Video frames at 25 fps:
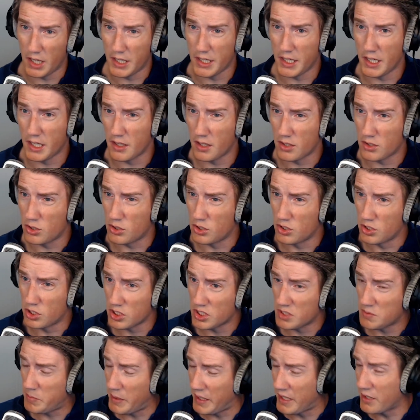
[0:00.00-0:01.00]
idea that you
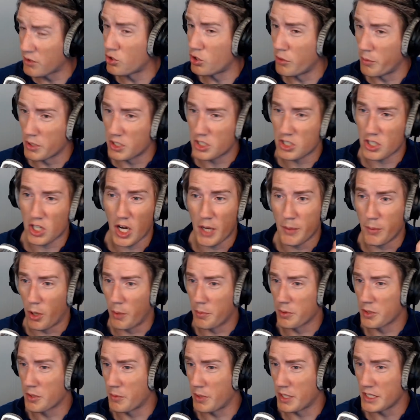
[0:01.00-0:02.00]
just spend too much time
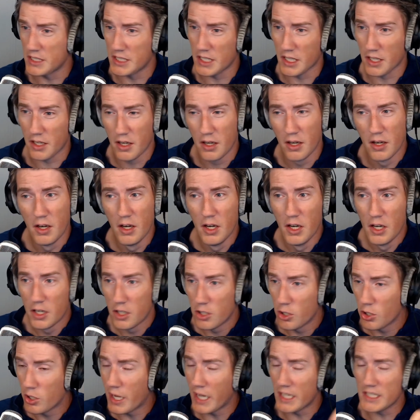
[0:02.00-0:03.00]
optimizing
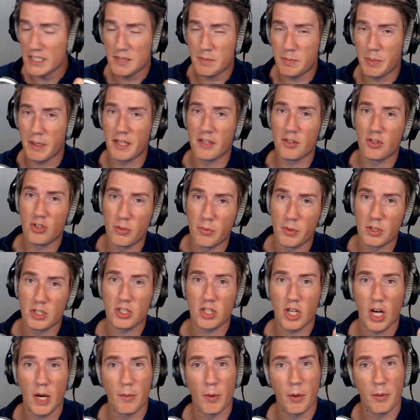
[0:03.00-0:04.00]
you can spend too much
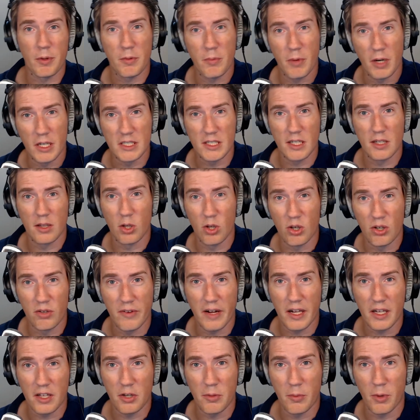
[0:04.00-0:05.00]
time optimizing low
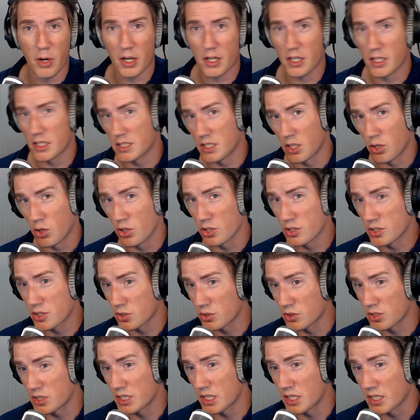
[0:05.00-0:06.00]
value markets and
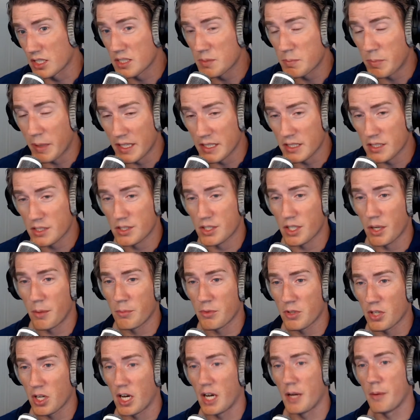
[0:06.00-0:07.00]
also still spend
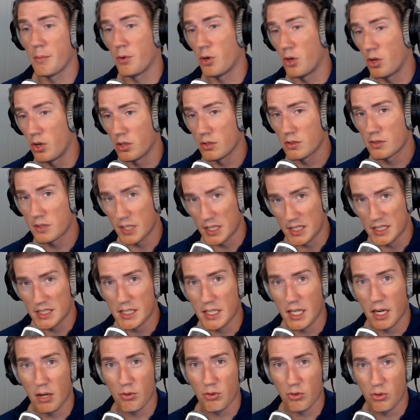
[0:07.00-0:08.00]
some time
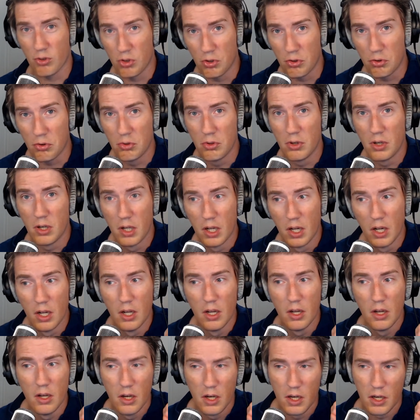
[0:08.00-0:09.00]
testing out new
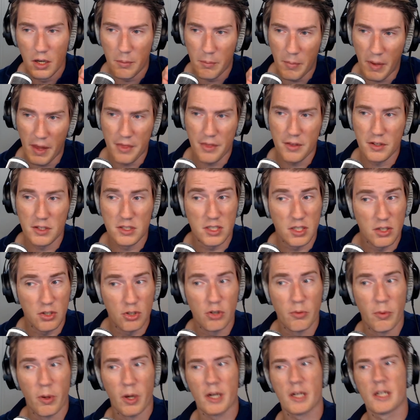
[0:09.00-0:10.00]
methods and
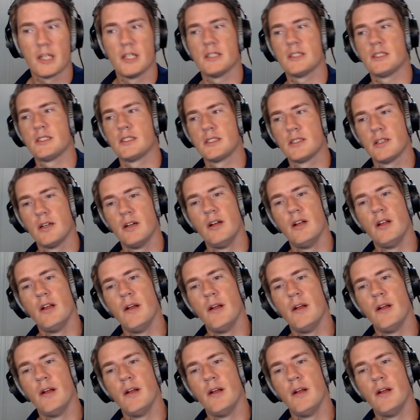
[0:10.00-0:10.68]
new markets